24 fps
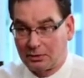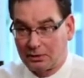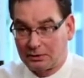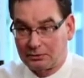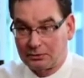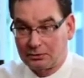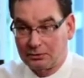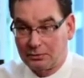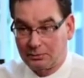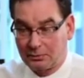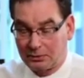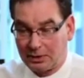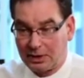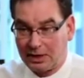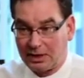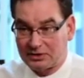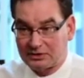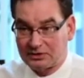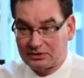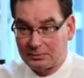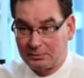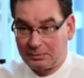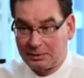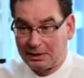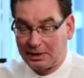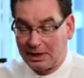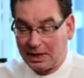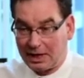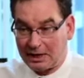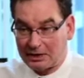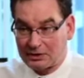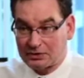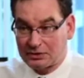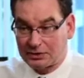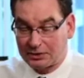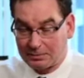A tumor has to be
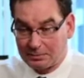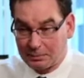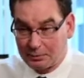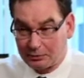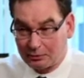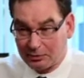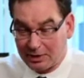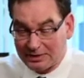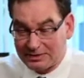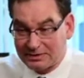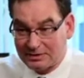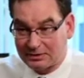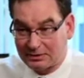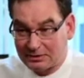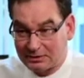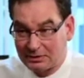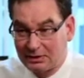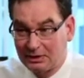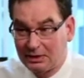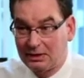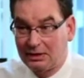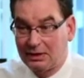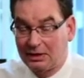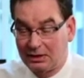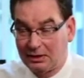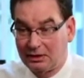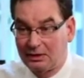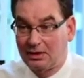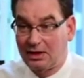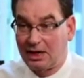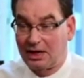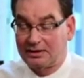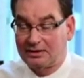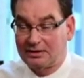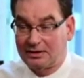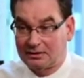actually present
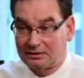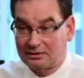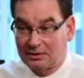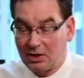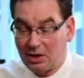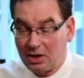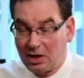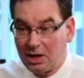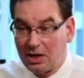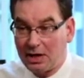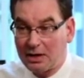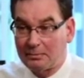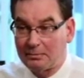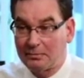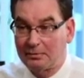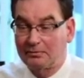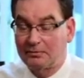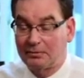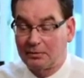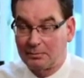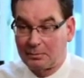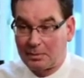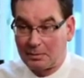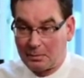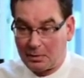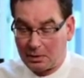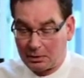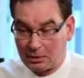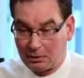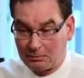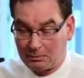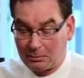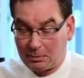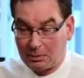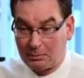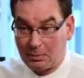at the time for a
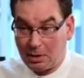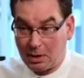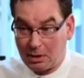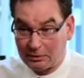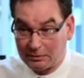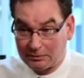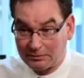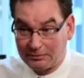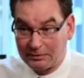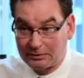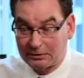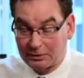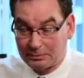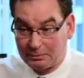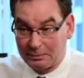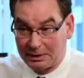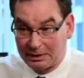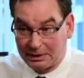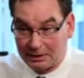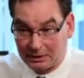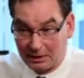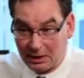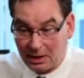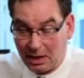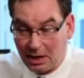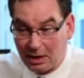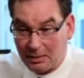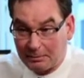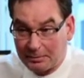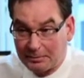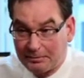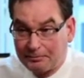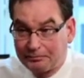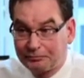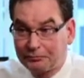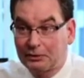mammography to pick it
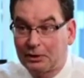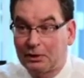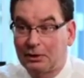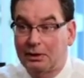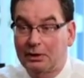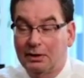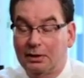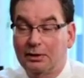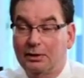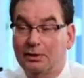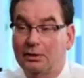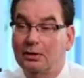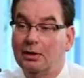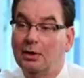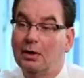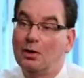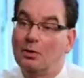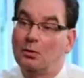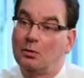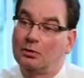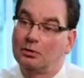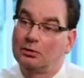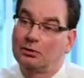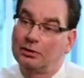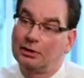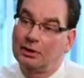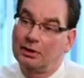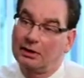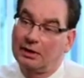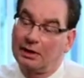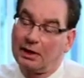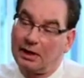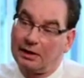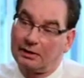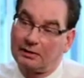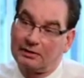up. Here, we're
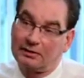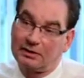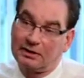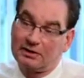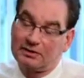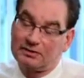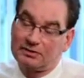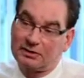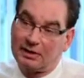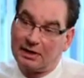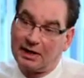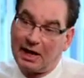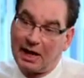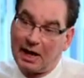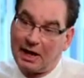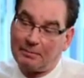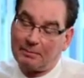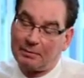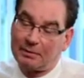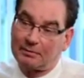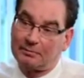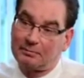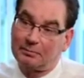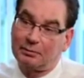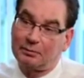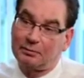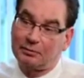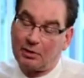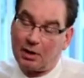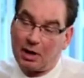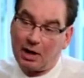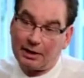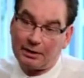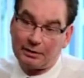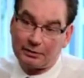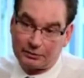looking at things that happen
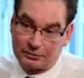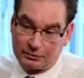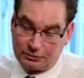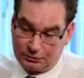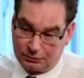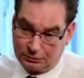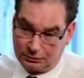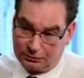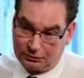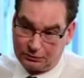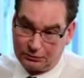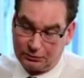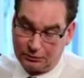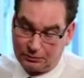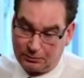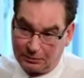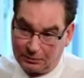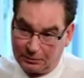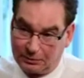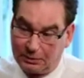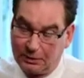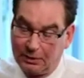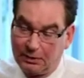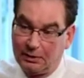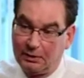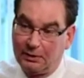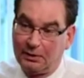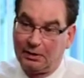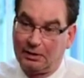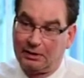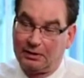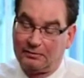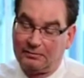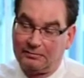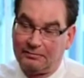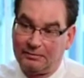prior to a tumor,
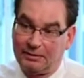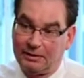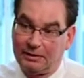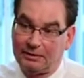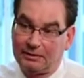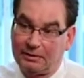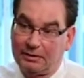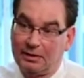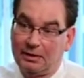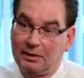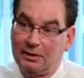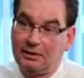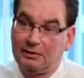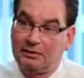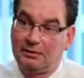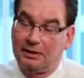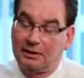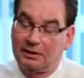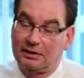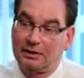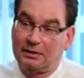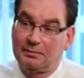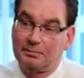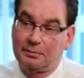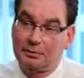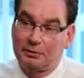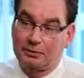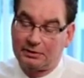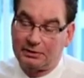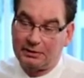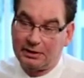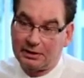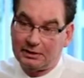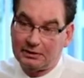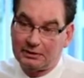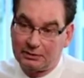an event that can
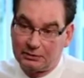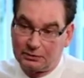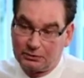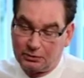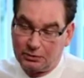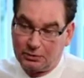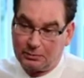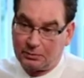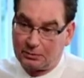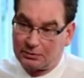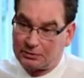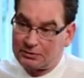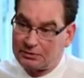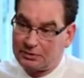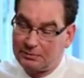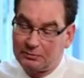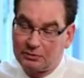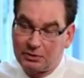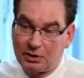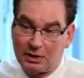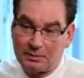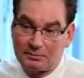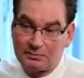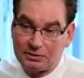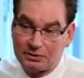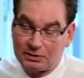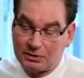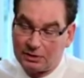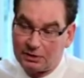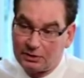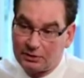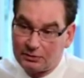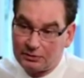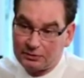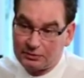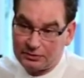predict a tumor sometimes
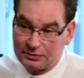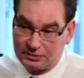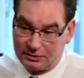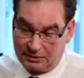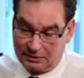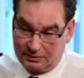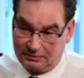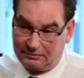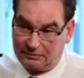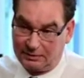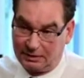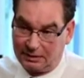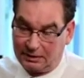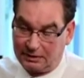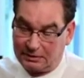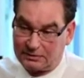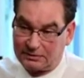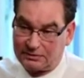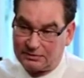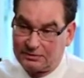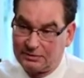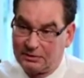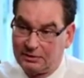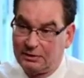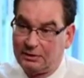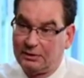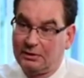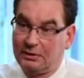years in advance.